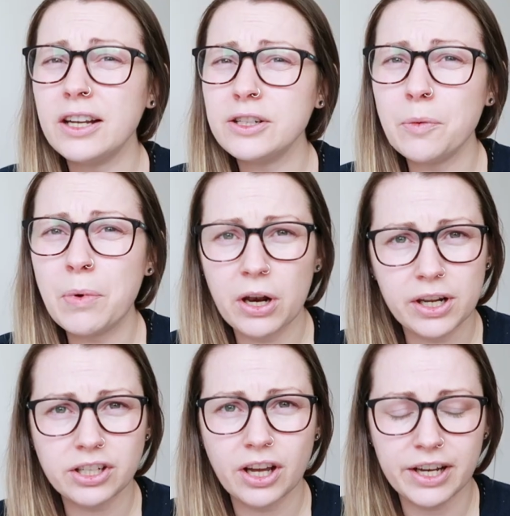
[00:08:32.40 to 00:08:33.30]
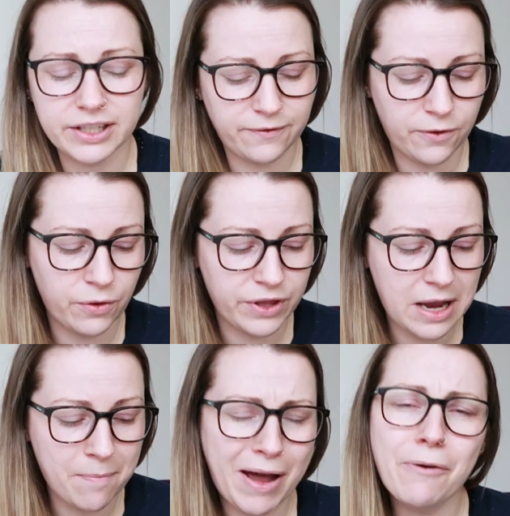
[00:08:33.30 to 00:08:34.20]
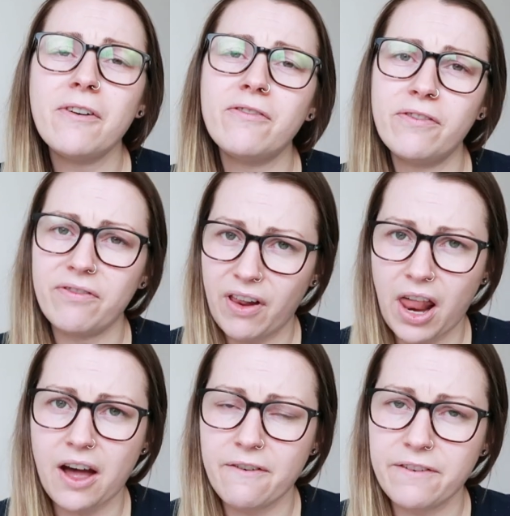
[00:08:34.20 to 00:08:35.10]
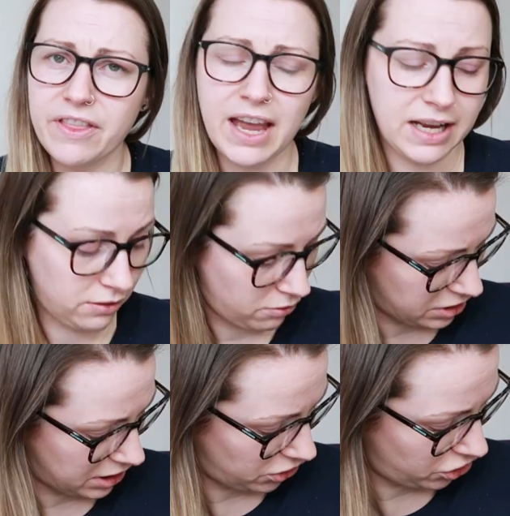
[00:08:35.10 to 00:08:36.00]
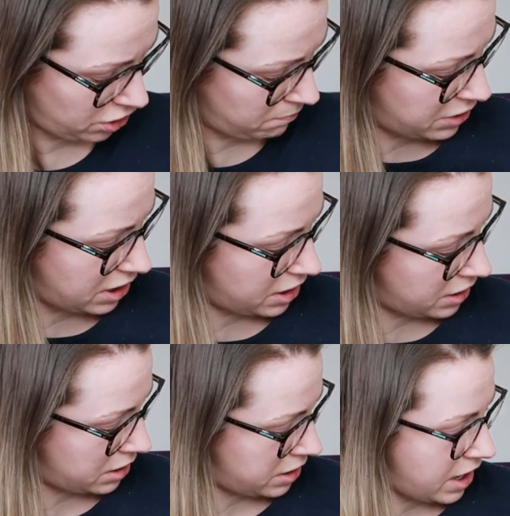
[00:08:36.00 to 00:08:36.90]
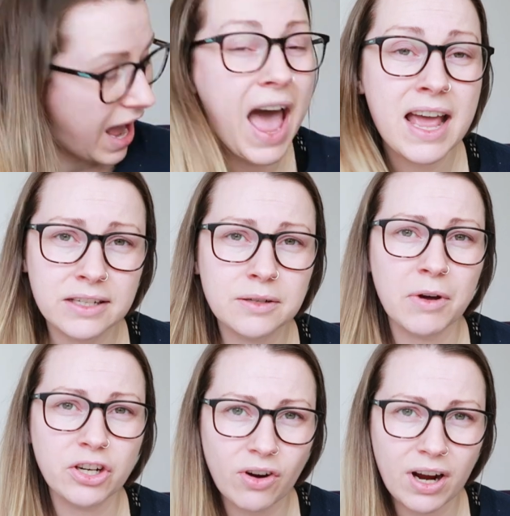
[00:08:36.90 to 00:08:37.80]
I'd like to apologise for the amount of fluff that is on this jumper and my